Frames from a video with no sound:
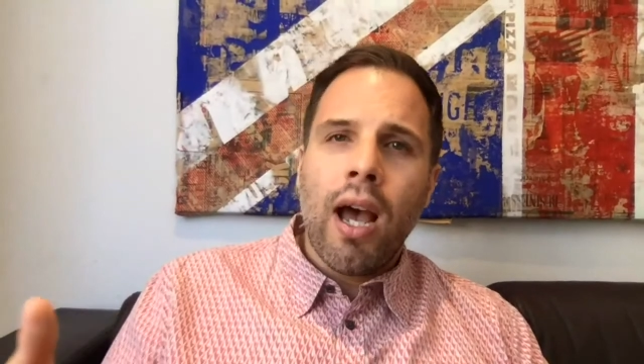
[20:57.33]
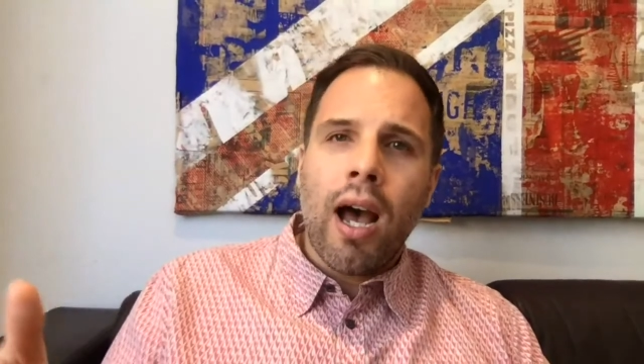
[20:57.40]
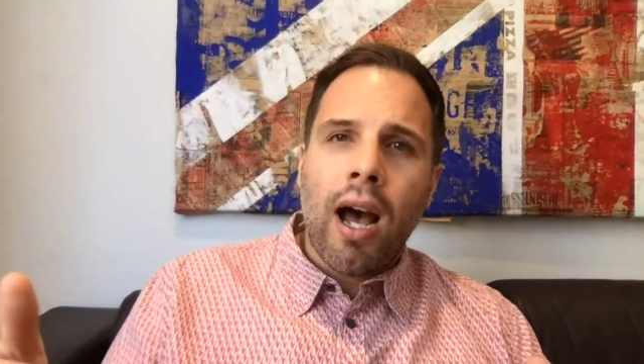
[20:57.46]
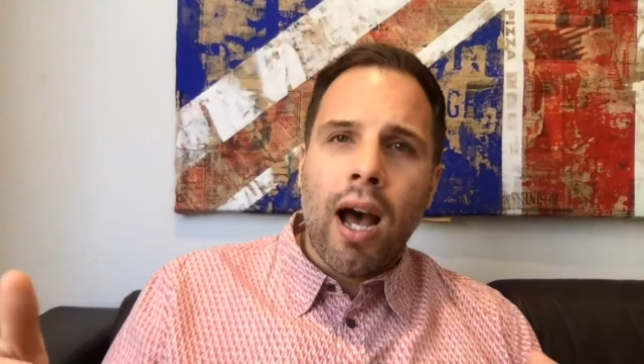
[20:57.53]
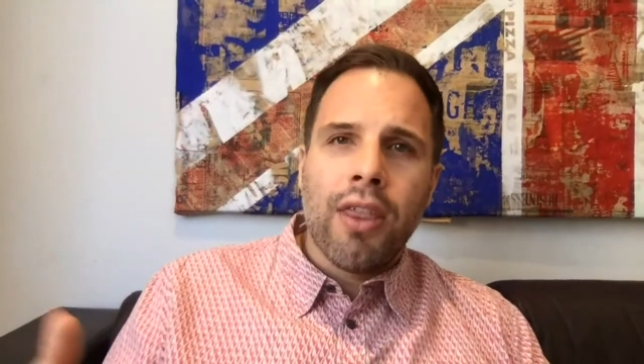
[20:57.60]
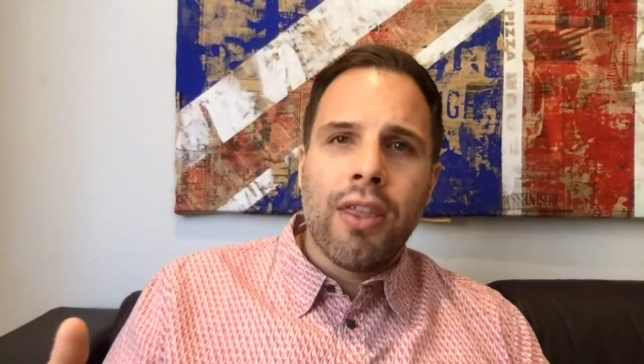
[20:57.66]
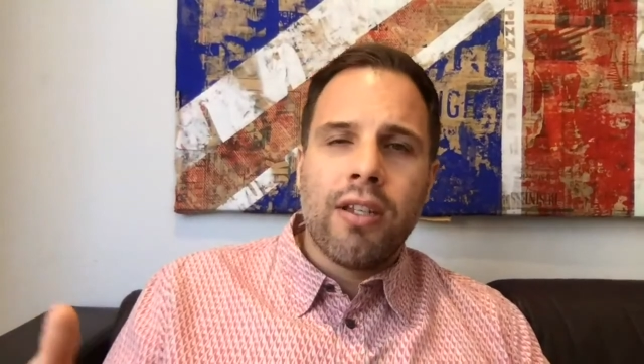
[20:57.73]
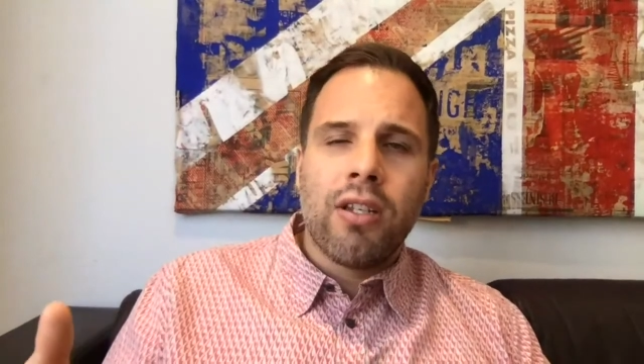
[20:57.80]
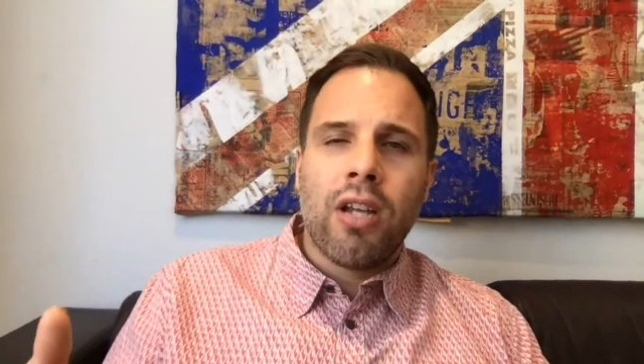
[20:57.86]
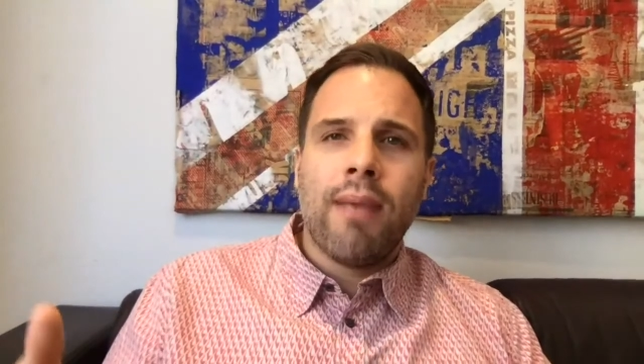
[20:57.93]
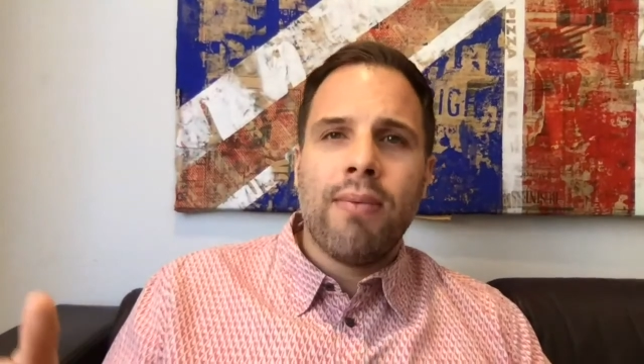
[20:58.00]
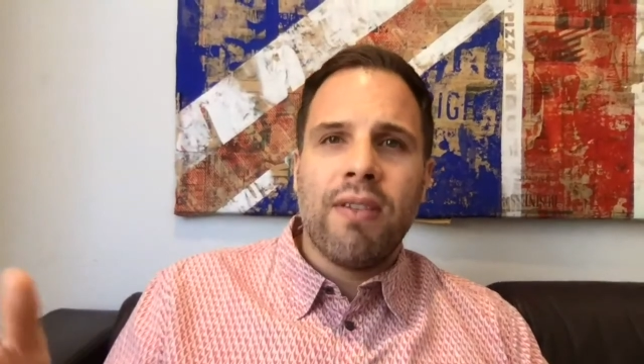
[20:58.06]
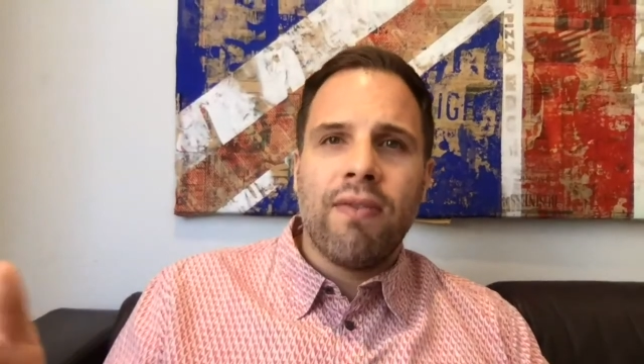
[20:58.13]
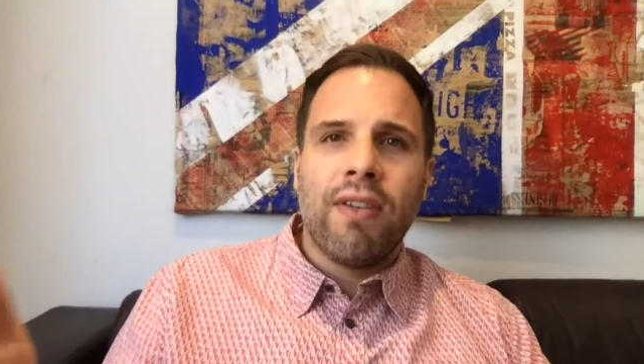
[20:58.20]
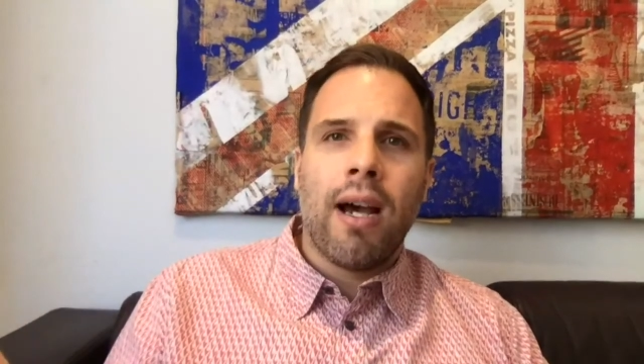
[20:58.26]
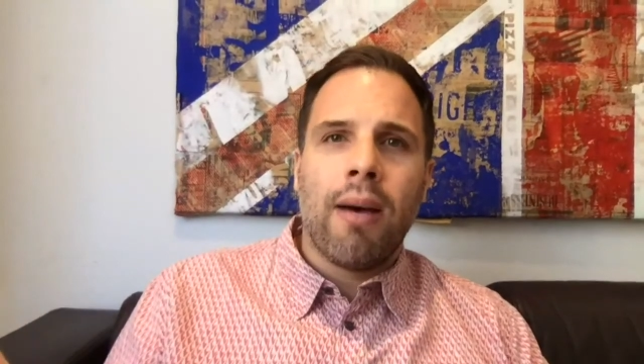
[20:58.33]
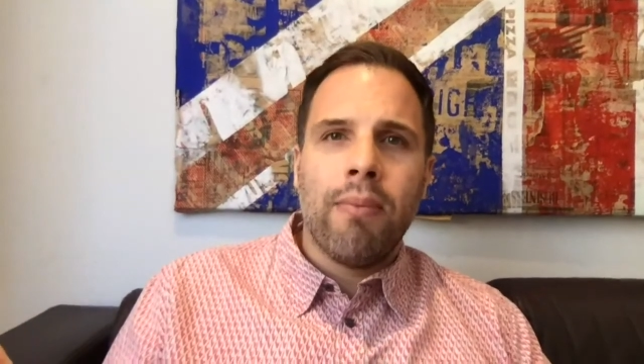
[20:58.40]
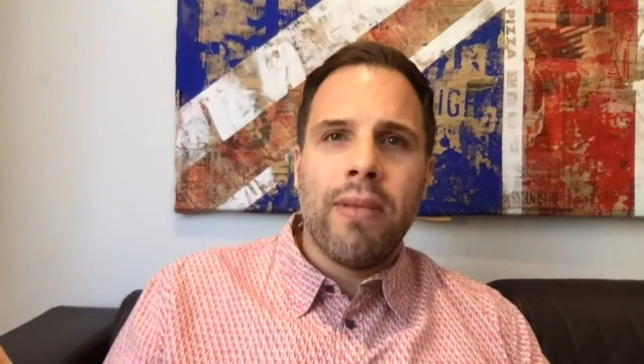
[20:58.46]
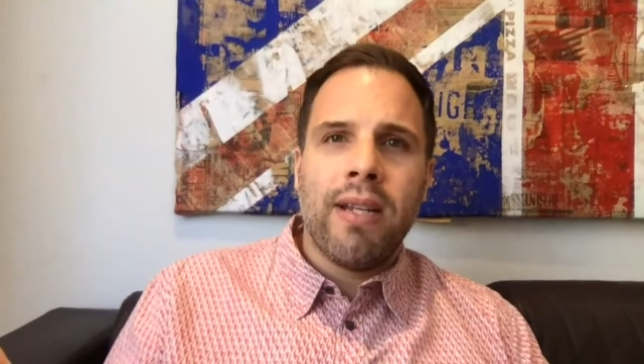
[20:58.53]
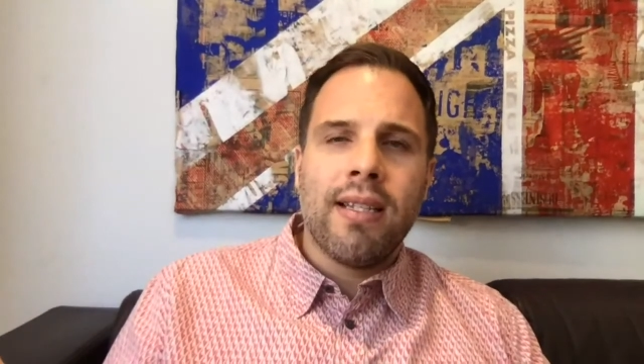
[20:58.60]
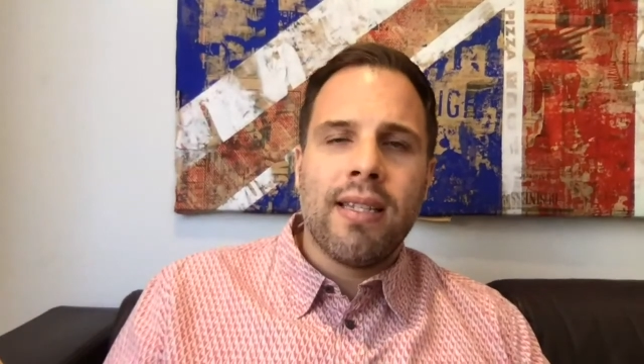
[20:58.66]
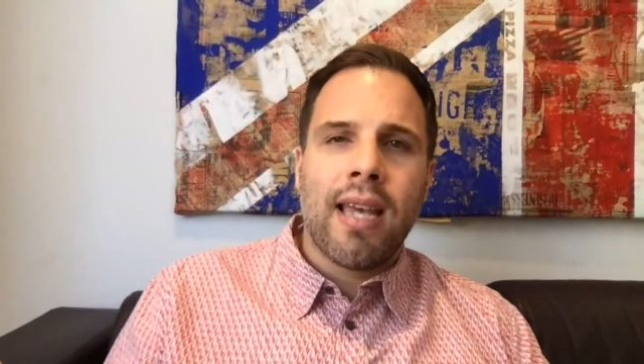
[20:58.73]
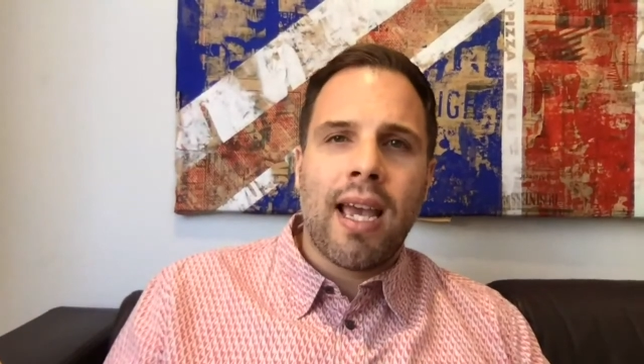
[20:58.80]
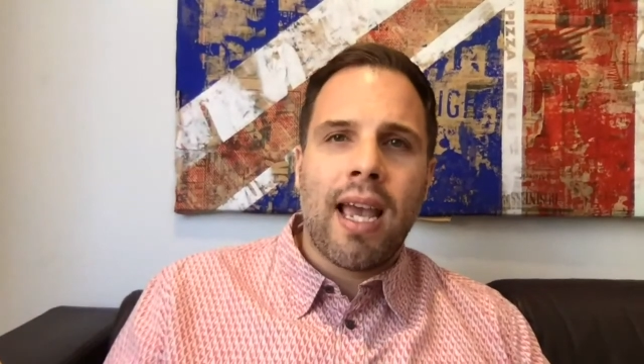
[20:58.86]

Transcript: other types of companies that